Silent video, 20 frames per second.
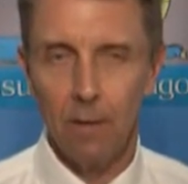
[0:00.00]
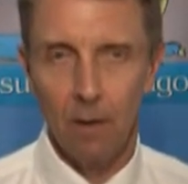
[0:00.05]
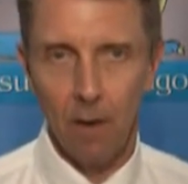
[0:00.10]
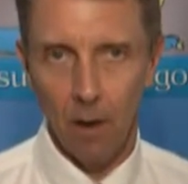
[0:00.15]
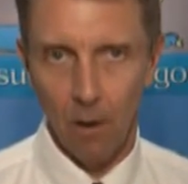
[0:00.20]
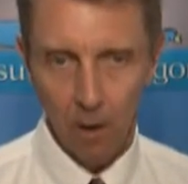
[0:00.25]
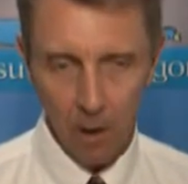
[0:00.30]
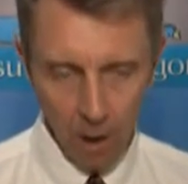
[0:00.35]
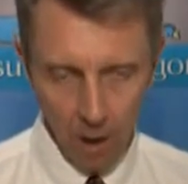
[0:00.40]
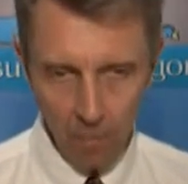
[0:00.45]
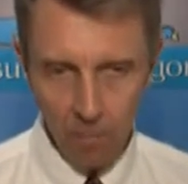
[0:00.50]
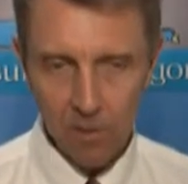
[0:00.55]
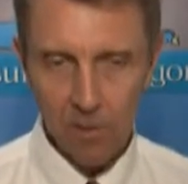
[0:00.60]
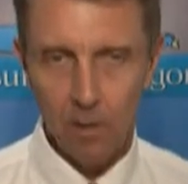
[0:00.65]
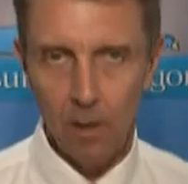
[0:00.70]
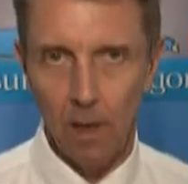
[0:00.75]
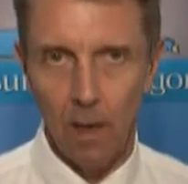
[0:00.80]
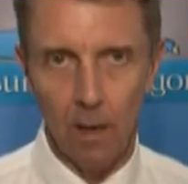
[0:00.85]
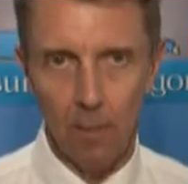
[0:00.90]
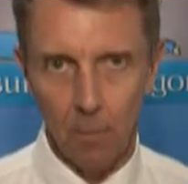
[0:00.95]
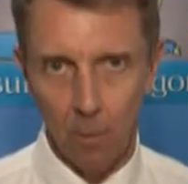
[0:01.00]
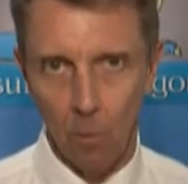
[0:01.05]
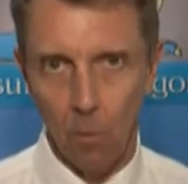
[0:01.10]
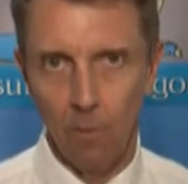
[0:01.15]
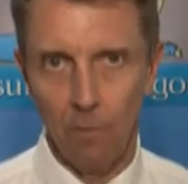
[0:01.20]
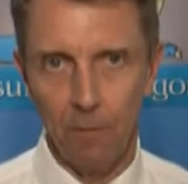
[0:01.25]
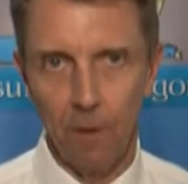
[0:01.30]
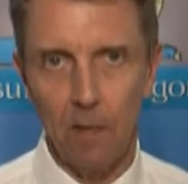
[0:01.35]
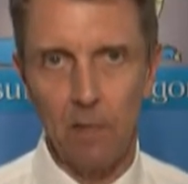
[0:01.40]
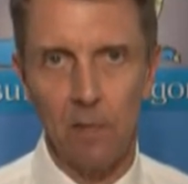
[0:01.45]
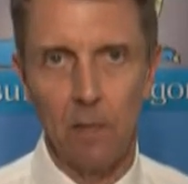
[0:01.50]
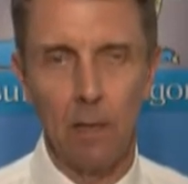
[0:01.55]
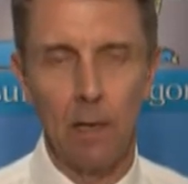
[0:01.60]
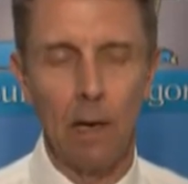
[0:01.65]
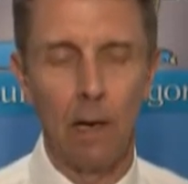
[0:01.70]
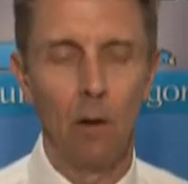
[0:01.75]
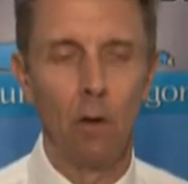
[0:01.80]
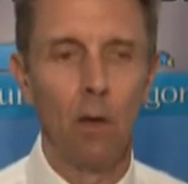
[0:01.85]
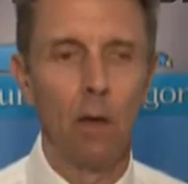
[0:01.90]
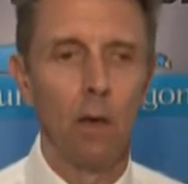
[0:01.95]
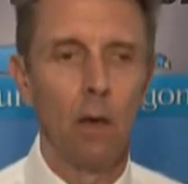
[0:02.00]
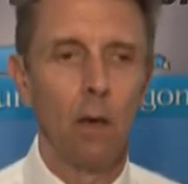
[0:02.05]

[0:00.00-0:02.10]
Our mistake, but we'll fix it now.